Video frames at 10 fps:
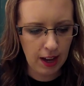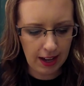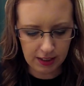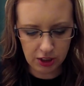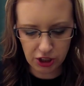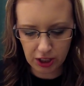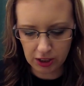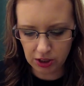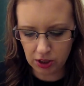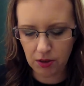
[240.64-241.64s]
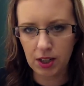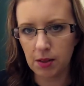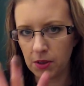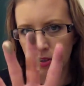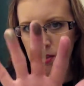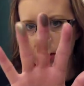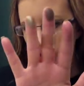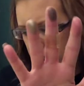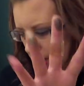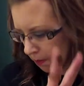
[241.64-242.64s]
Has a sheen to it. I'm all
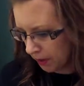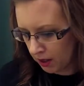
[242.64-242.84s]
swatched up.